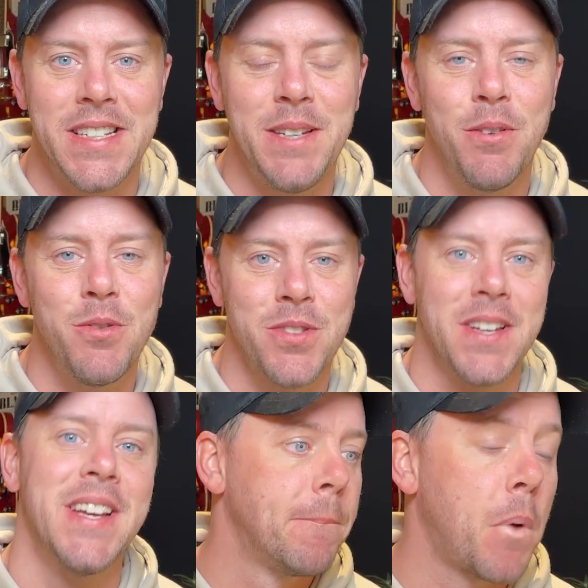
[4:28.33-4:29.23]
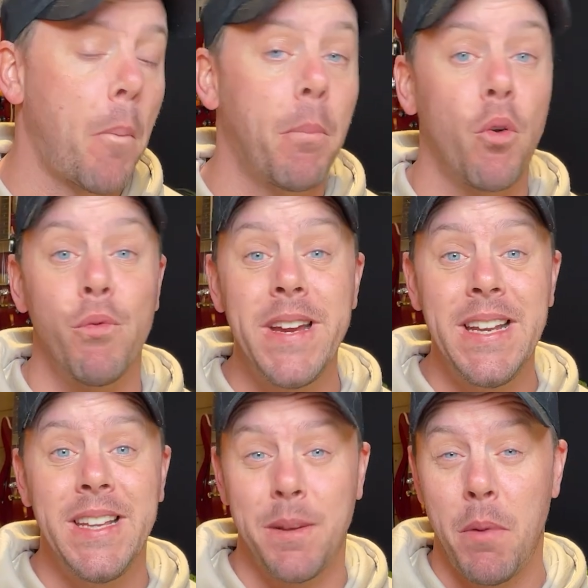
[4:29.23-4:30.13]
folks. But
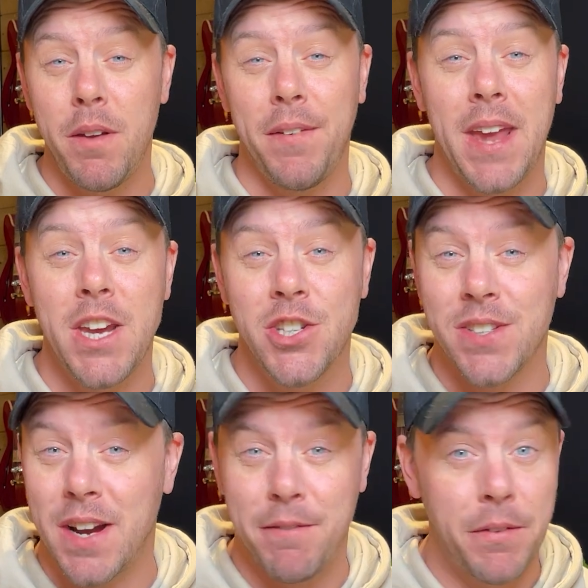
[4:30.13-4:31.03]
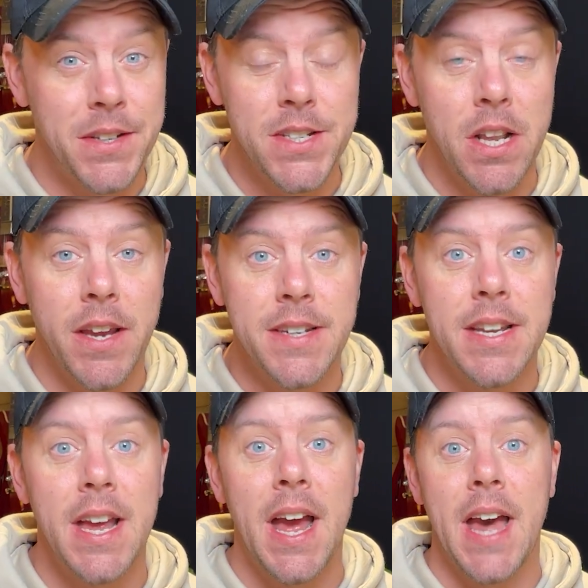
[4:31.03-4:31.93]
really, the modifications are very slight
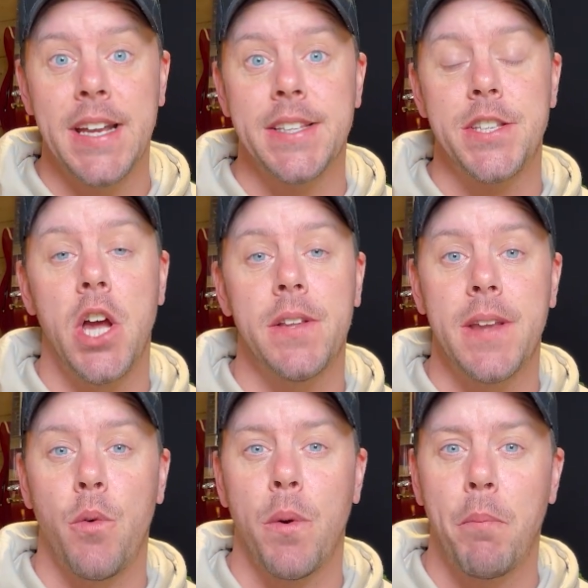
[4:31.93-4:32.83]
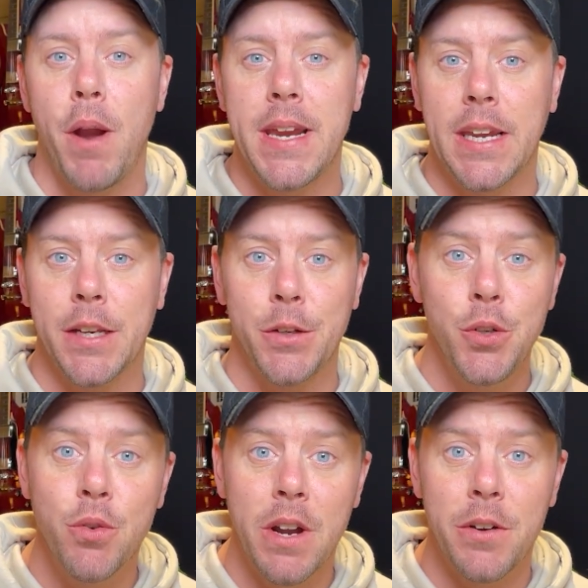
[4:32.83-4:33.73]
and it's not that we're breaking
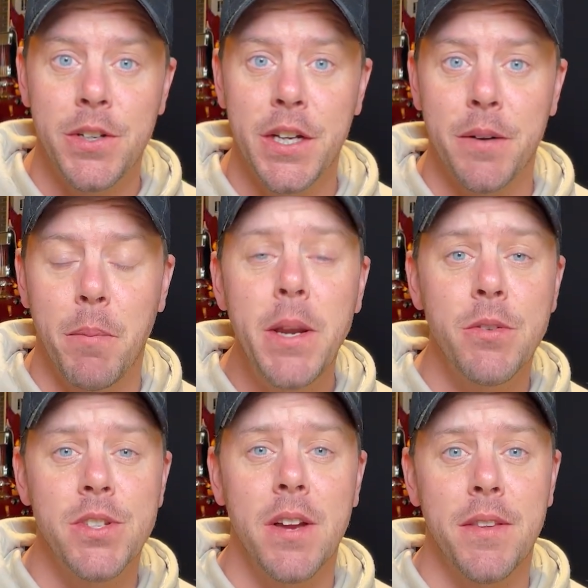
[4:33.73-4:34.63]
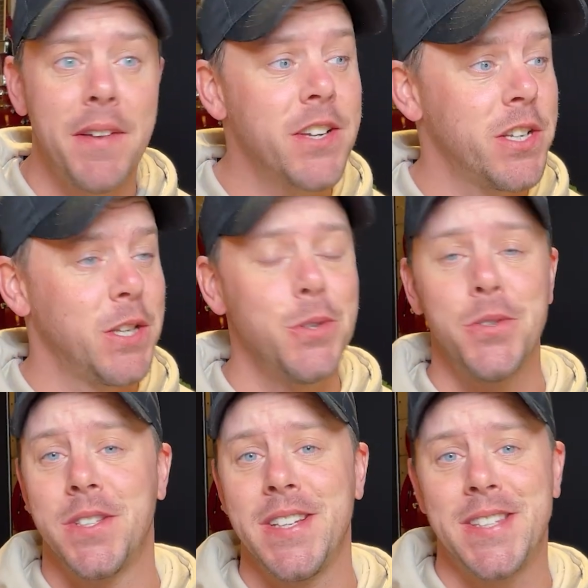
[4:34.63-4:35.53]
new ground here. Microsoft have actually
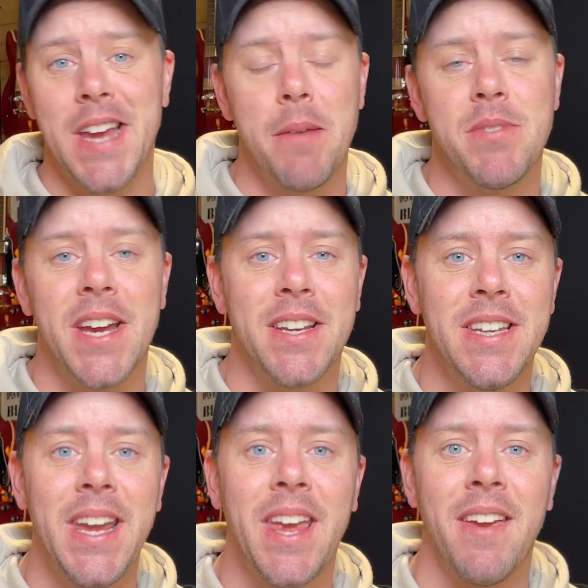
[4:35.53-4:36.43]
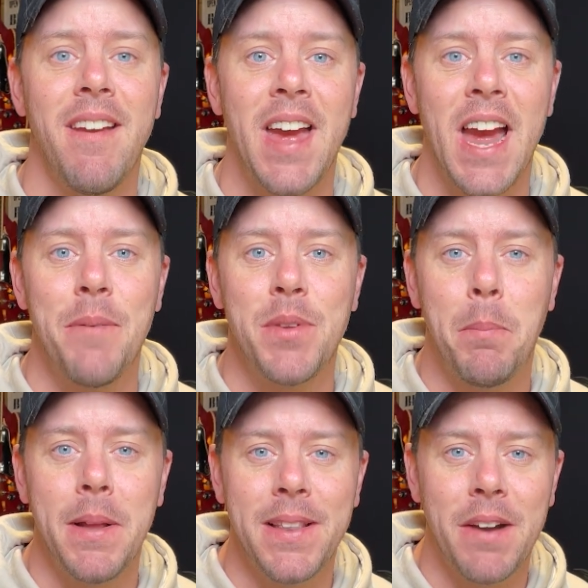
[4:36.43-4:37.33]
used this same technique and um, to
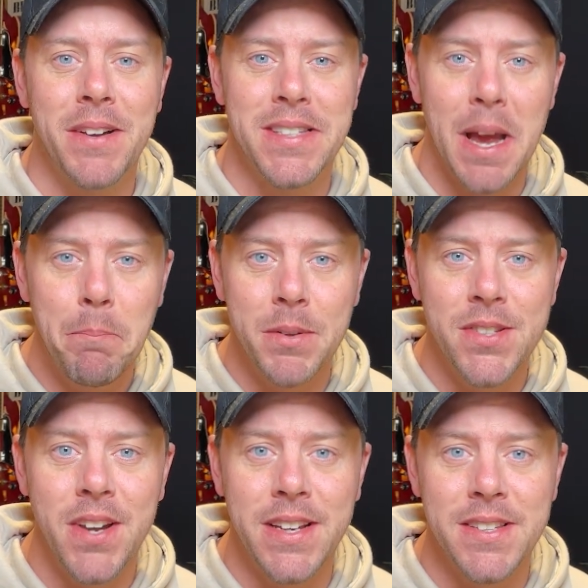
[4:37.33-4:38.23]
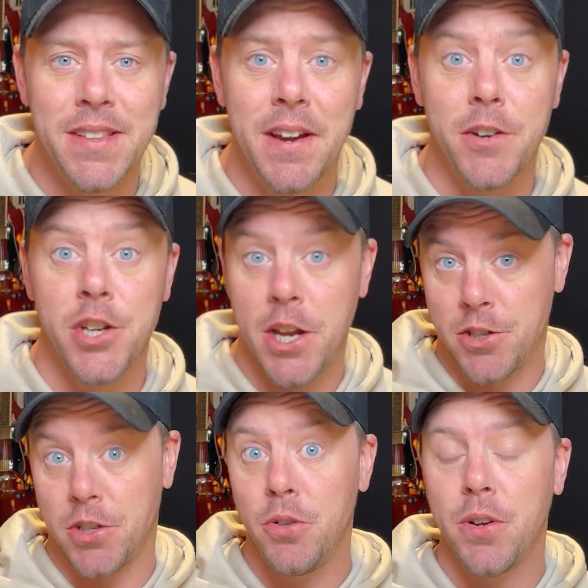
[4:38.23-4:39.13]
build their example sites in their
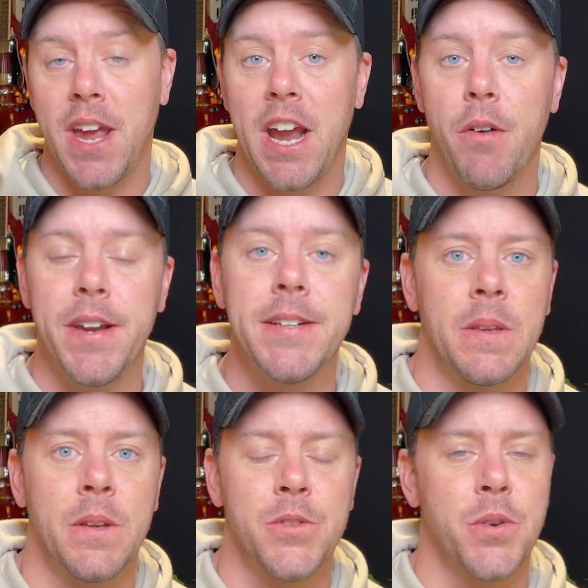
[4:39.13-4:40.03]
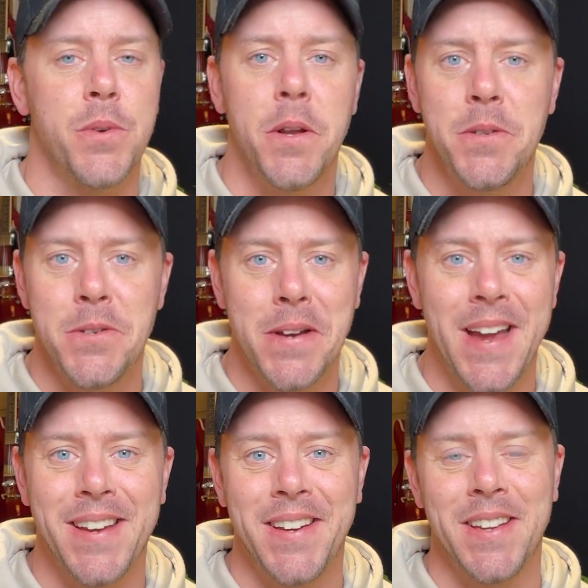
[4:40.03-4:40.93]
change the look area. So we're not doing
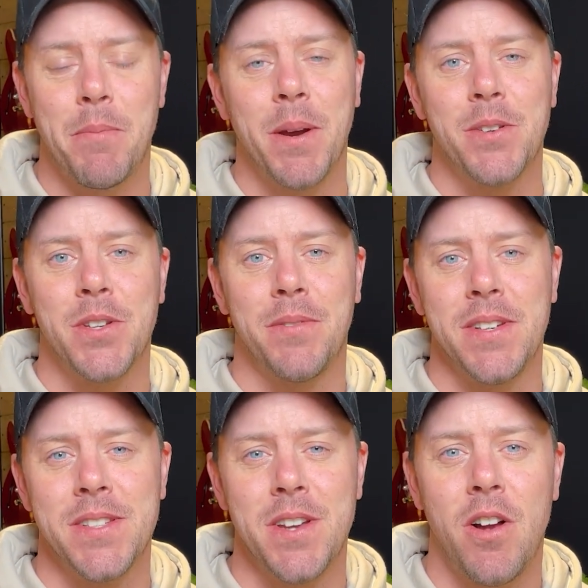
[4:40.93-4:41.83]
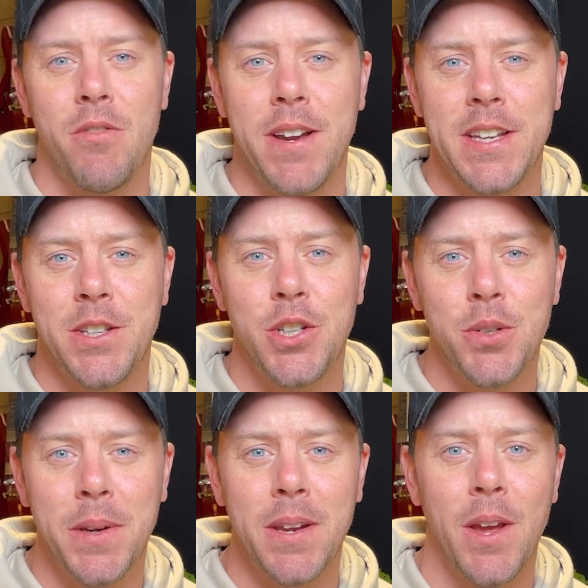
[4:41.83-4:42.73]
anything that Microsoft isn't already
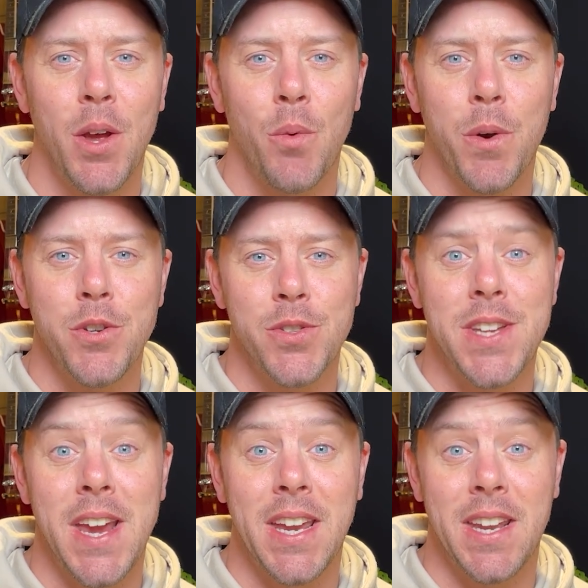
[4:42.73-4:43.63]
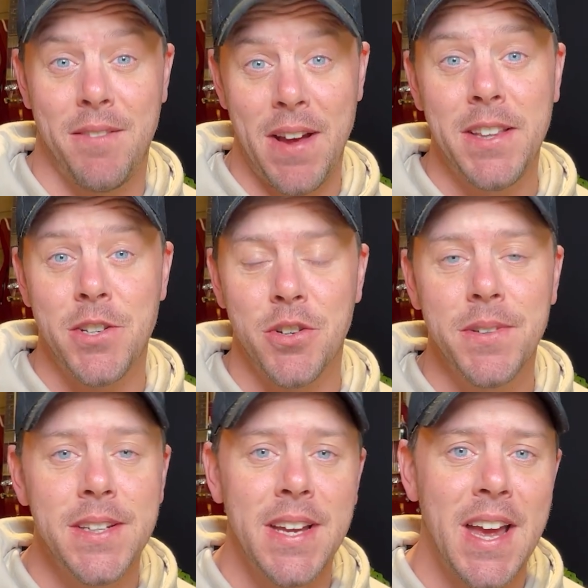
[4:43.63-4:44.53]
doing. We're just taking advantage of
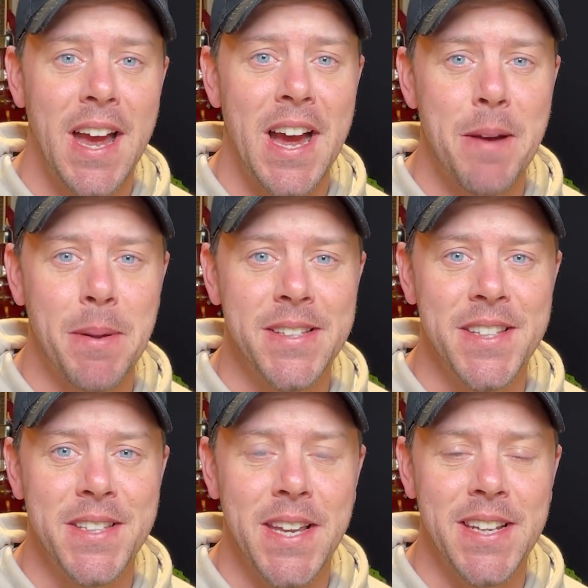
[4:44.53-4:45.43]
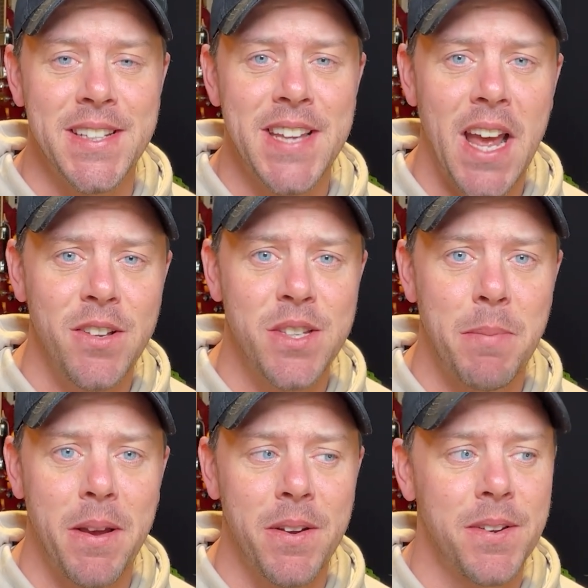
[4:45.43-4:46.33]
it. Um, and since they didn't tell us
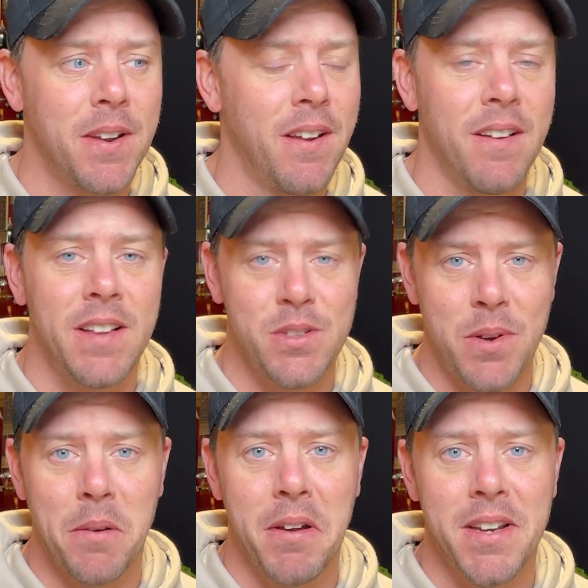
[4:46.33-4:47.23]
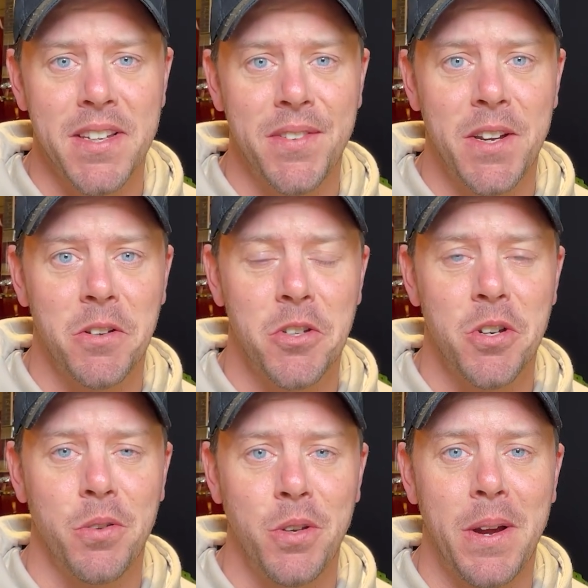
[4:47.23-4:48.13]
about it, that's why I'm creating this video to
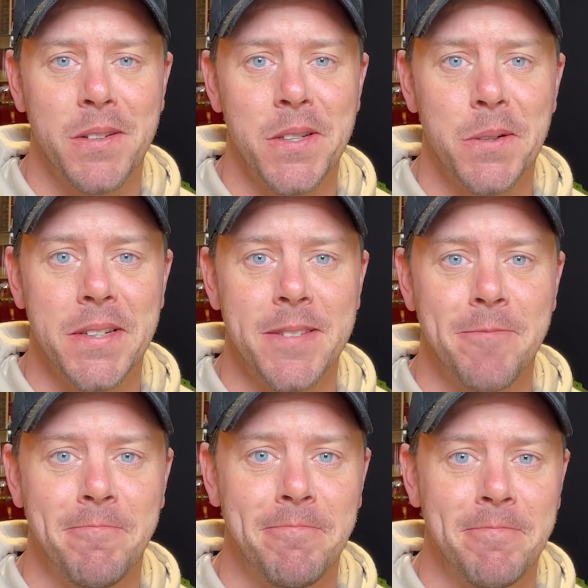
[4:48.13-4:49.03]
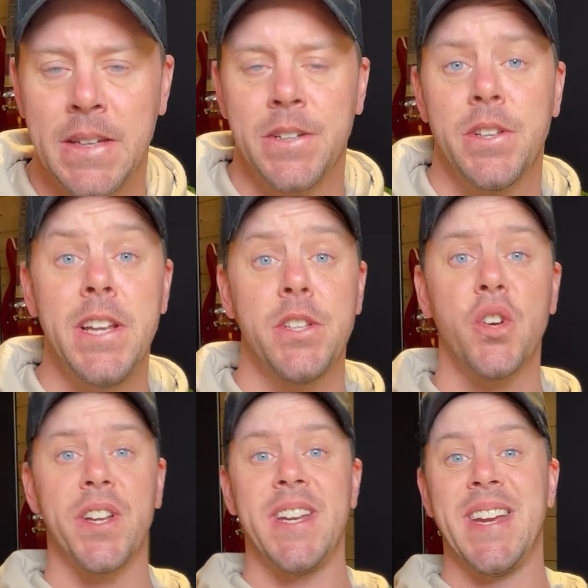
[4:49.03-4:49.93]
show you how to do it. So let's
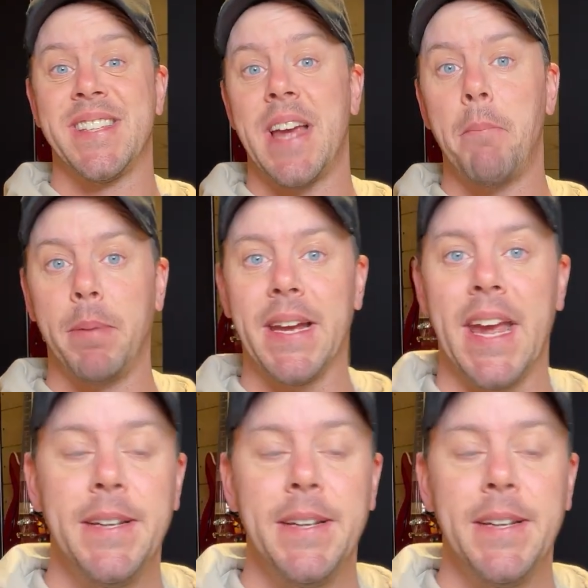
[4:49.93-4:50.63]
look at an example, okay?